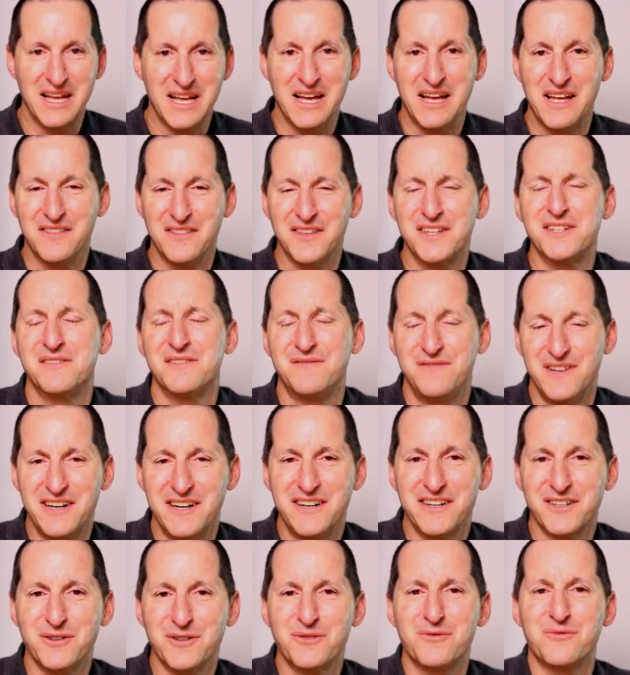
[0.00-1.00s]
There's a very
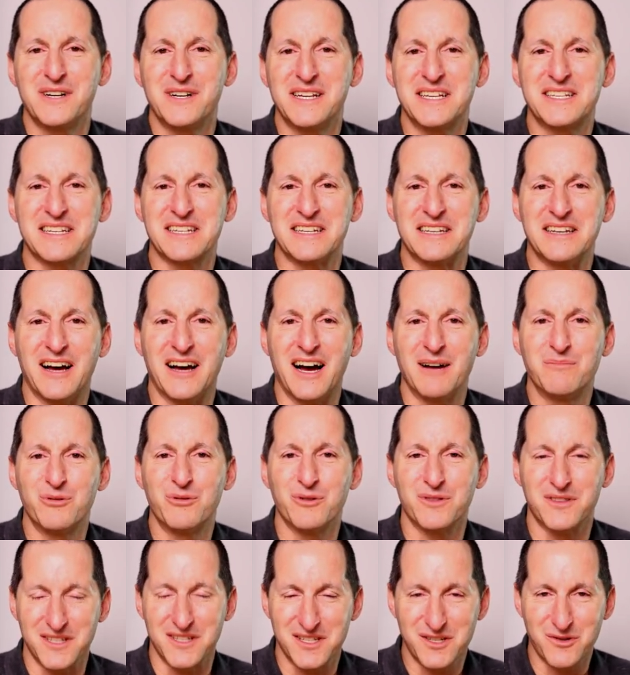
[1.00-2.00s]
good reason I put
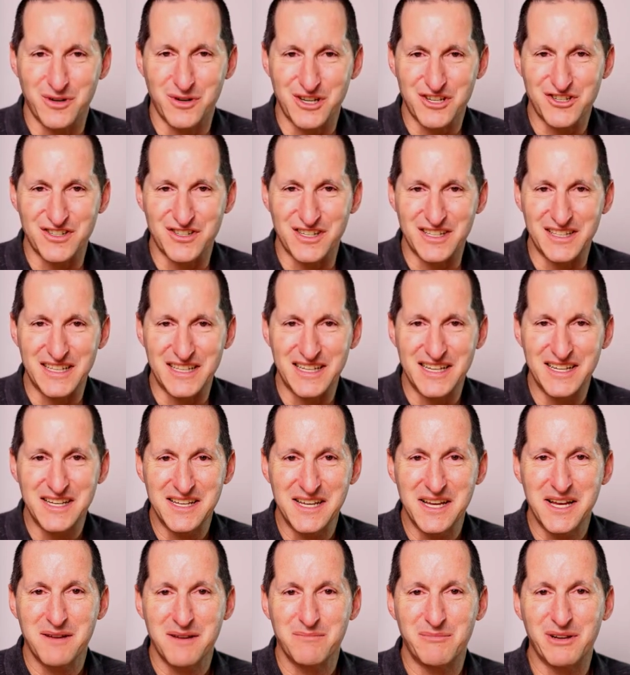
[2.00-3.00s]
this question in here,
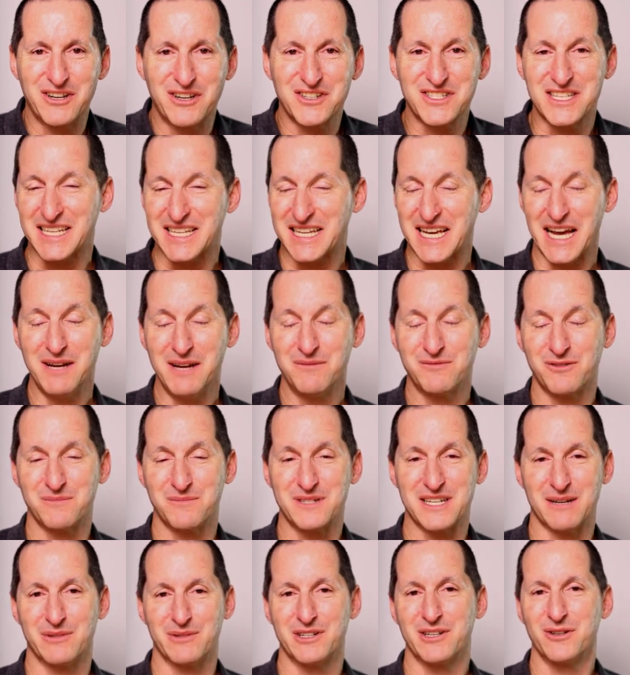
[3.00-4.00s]
because it came from
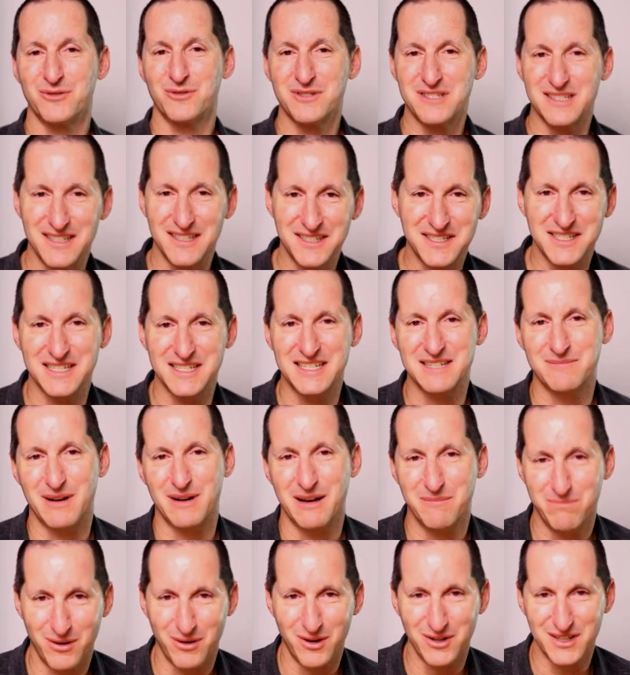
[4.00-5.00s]
someone who was listening to my
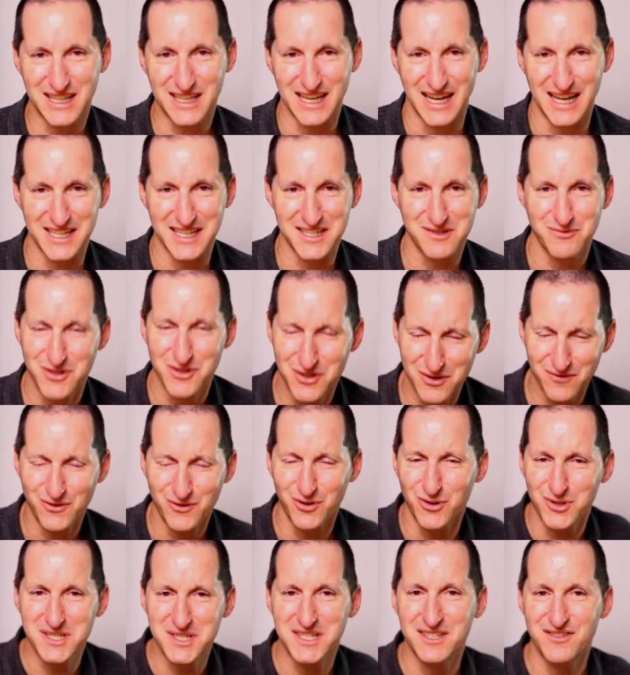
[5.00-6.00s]
podcast, which of
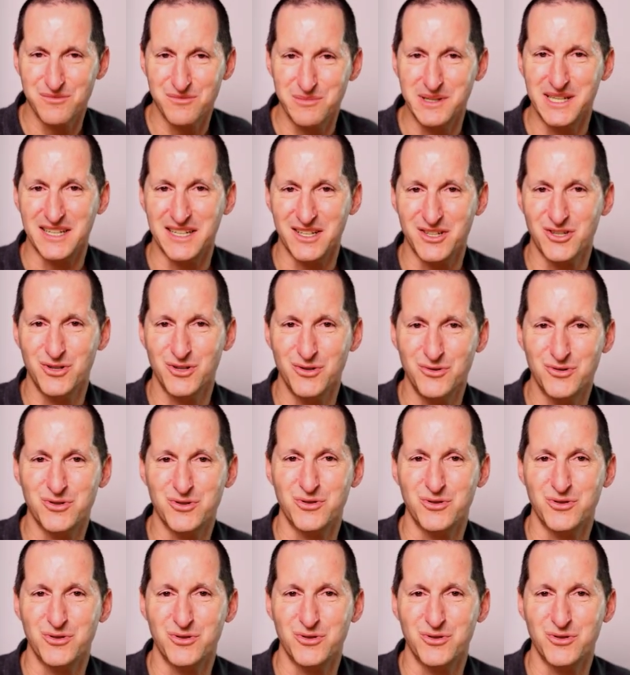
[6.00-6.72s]
course gives me an excuse to